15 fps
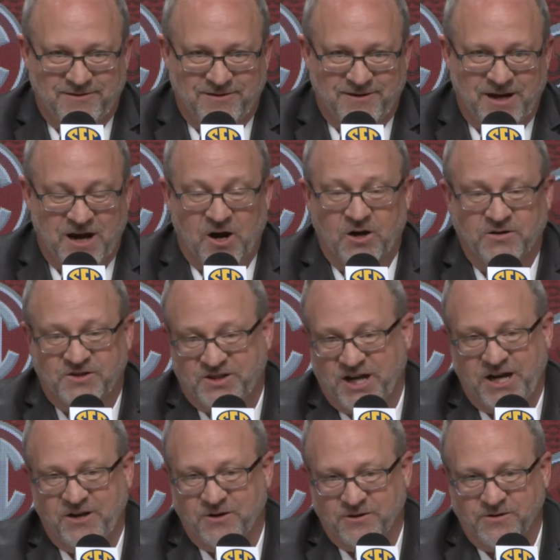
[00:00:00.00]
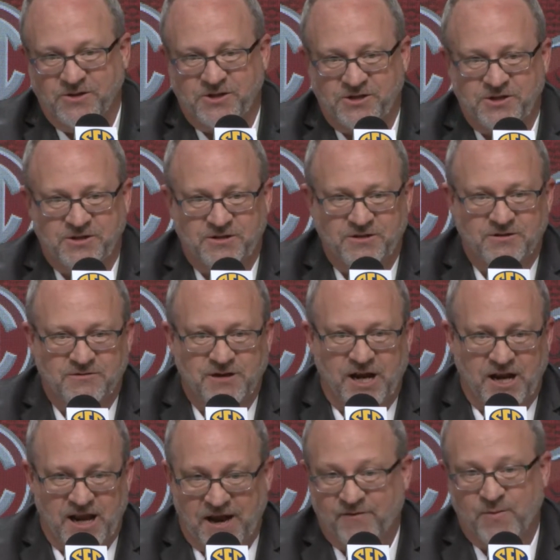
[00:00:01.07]
And our seniors and
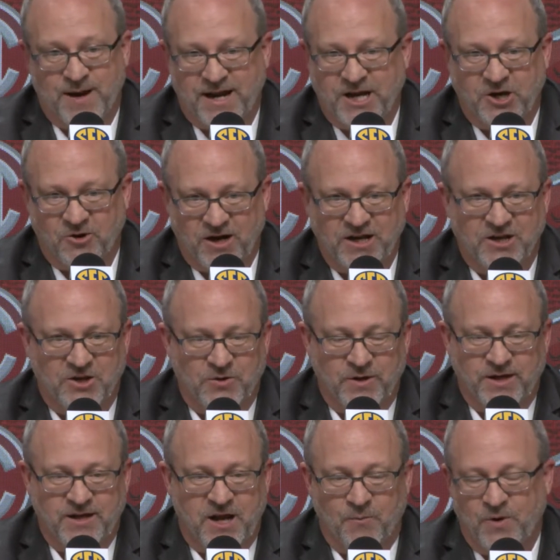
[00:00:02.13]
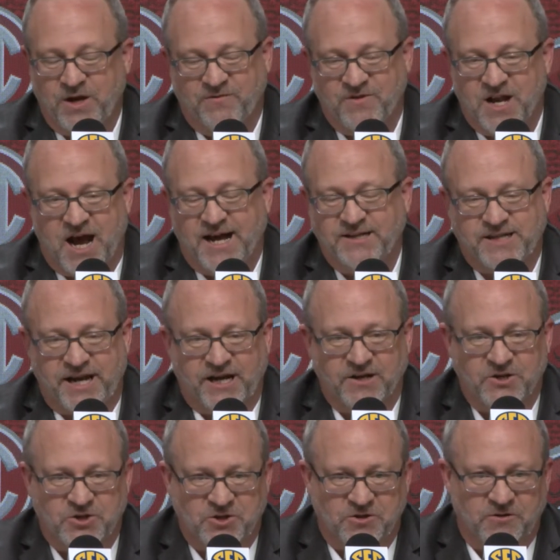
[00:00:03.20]
everybody agreed to do it. And we've not taken a
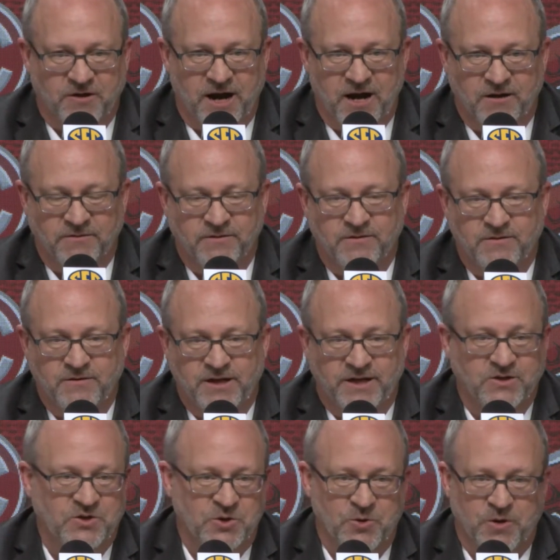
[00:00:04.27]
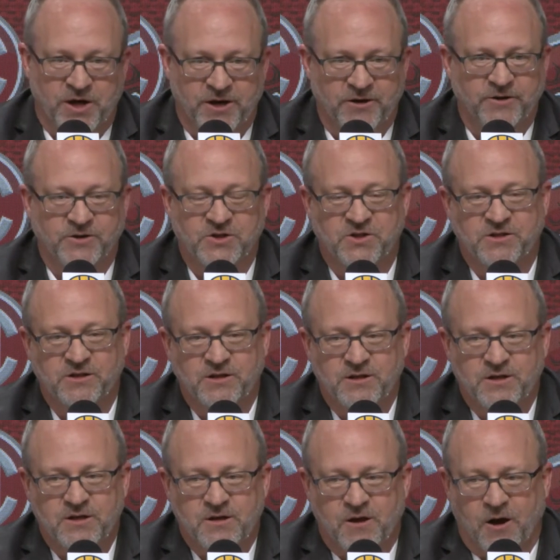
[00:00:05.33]
shoot around in 2 years
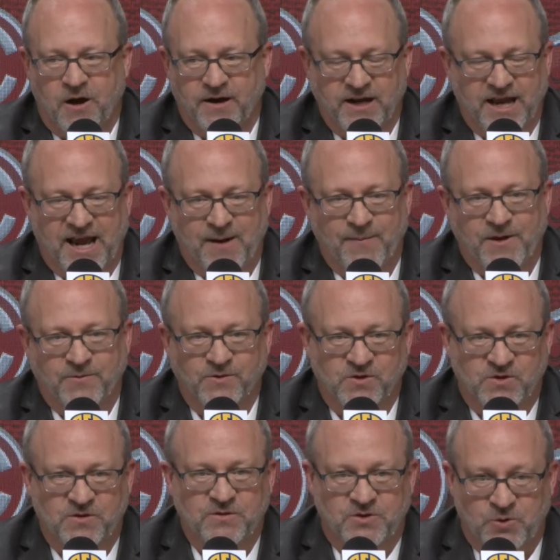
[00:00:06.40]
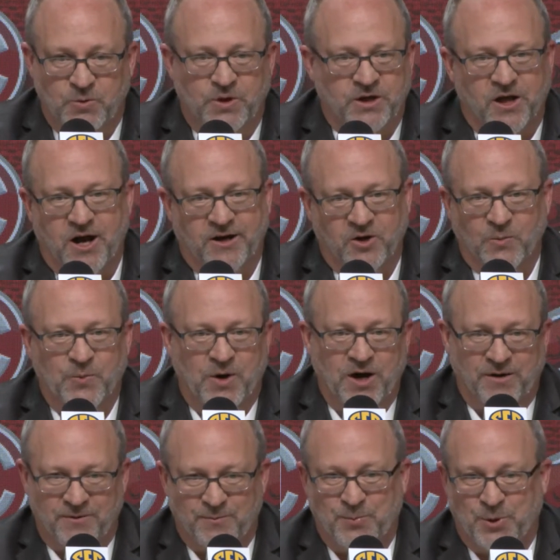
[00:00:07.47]
on a game that was 2 o'clock
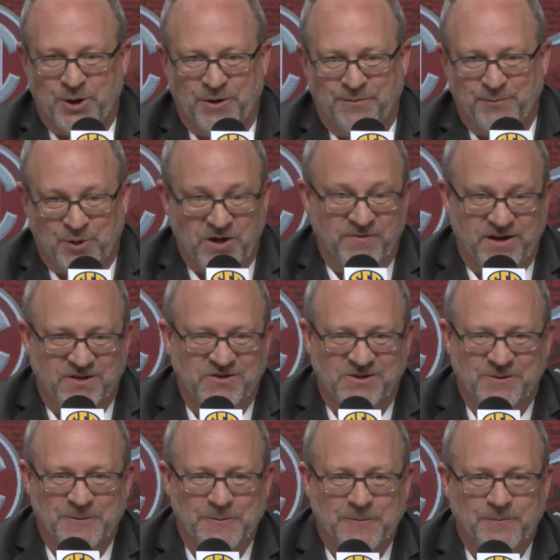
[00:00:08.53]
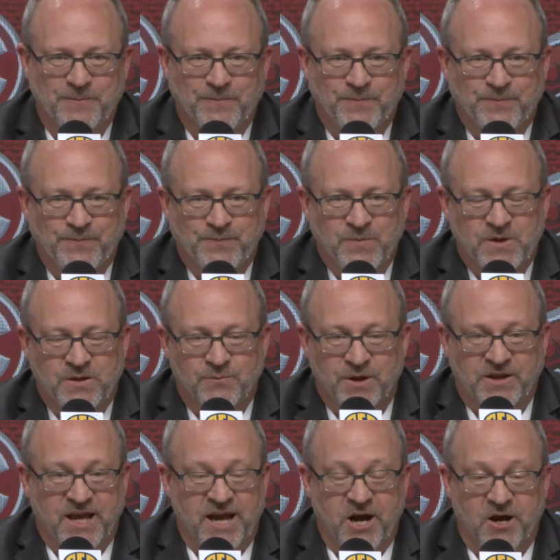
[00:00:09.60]
or previous. But
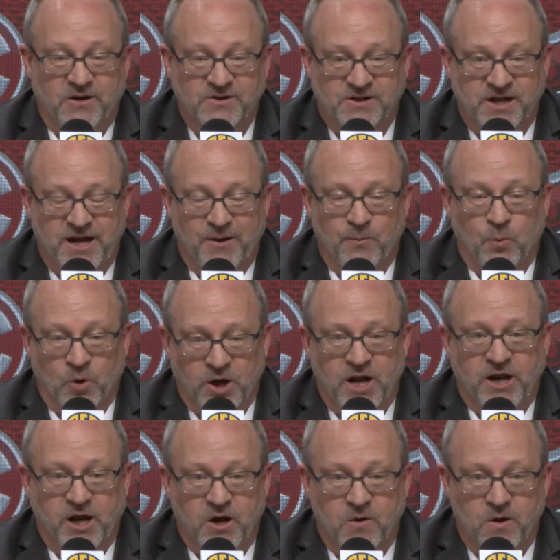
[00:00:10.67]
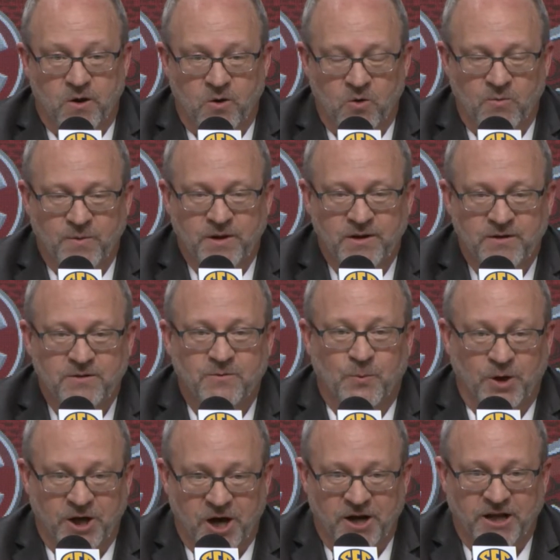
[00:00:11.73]
they all said, we're going to go home. We're
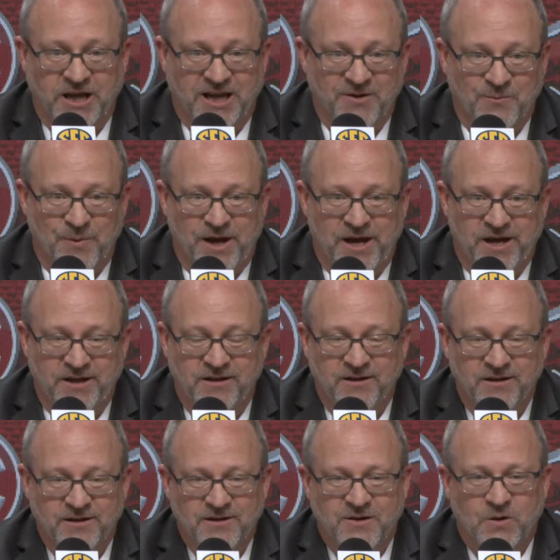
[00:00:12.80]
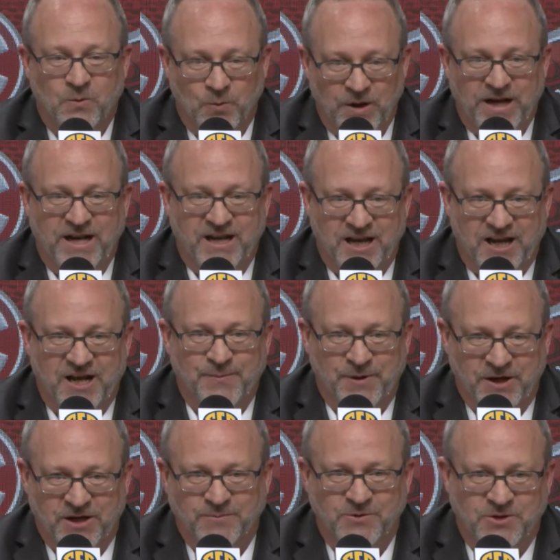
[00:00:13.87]
going to get in bed. We need to get up and
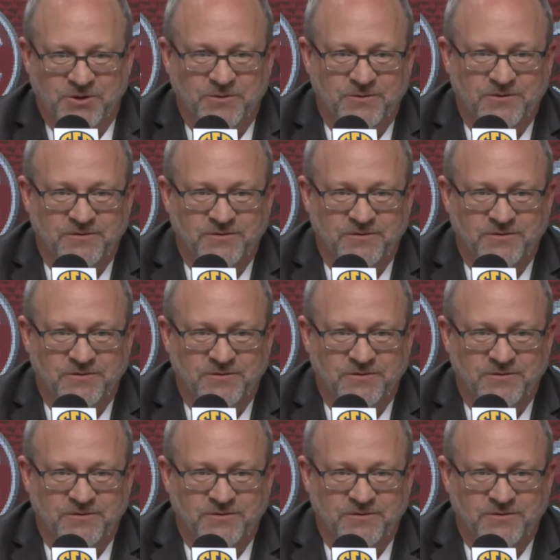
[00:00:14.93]
come shoot.